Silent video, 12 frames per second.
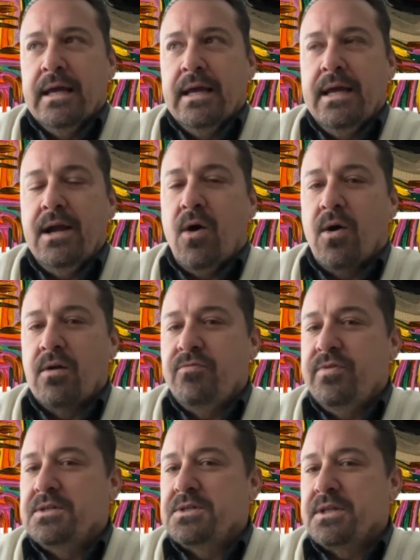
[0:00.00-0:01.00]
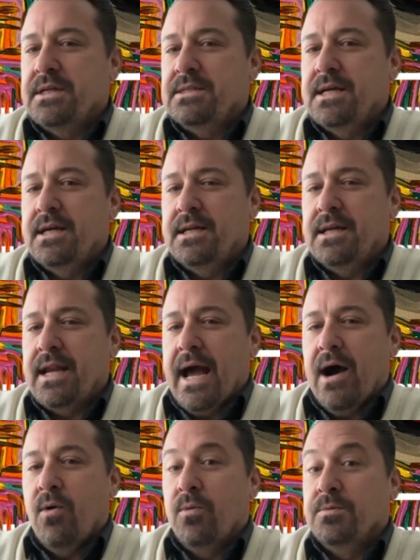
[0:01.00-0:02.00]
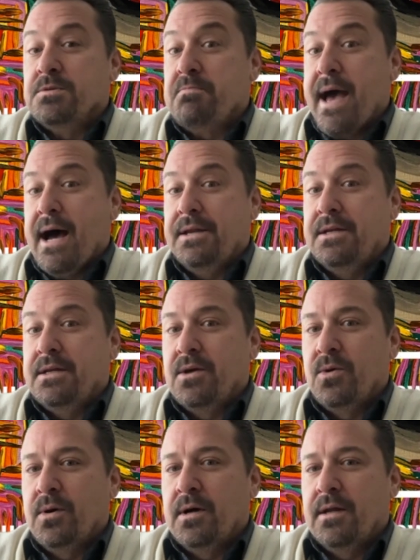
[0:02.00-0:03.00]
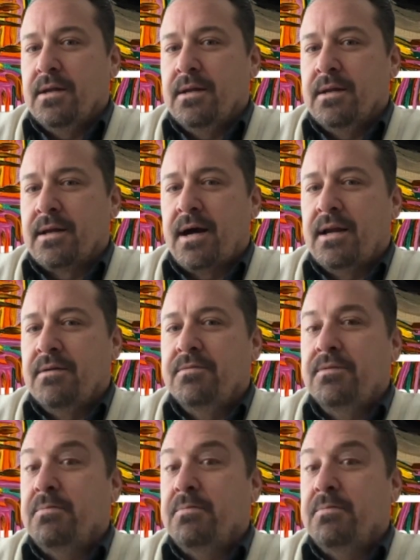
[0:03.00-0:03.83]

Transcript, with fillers: he artificially did it and how it was bad to do it. And kind of mm.